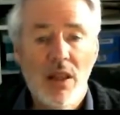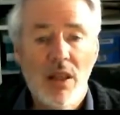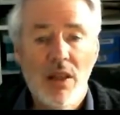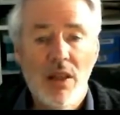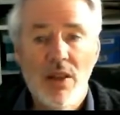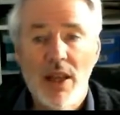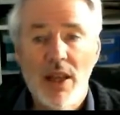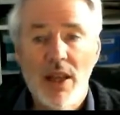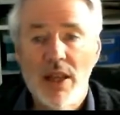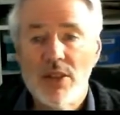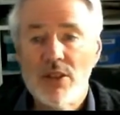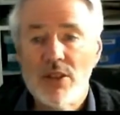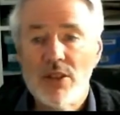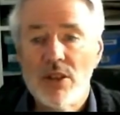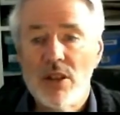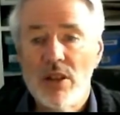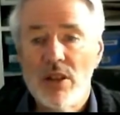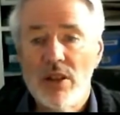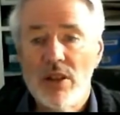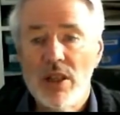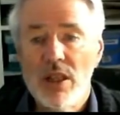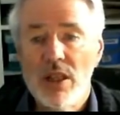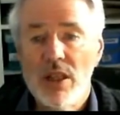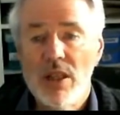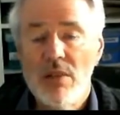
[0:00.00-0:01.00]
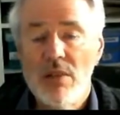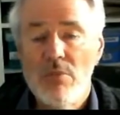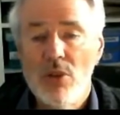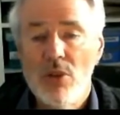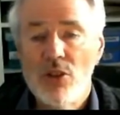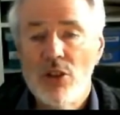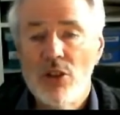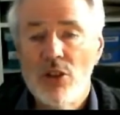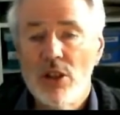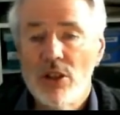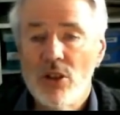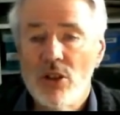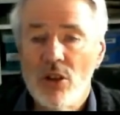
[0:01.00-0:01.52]
that the
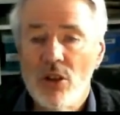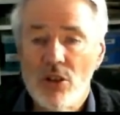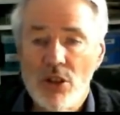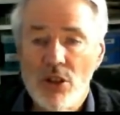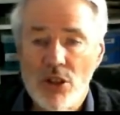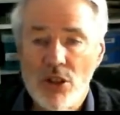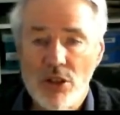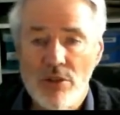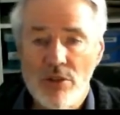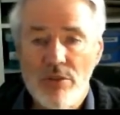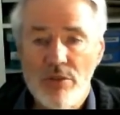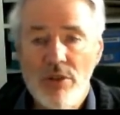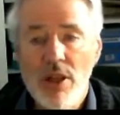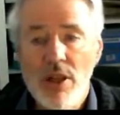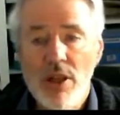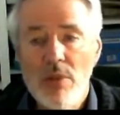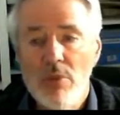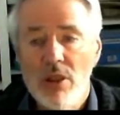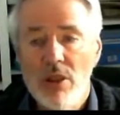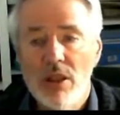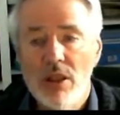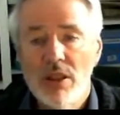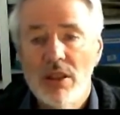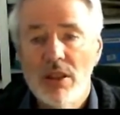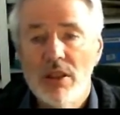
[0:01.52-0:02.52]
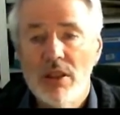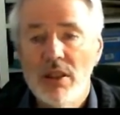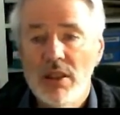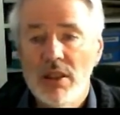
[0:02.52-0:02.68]
Modular Cognition Framework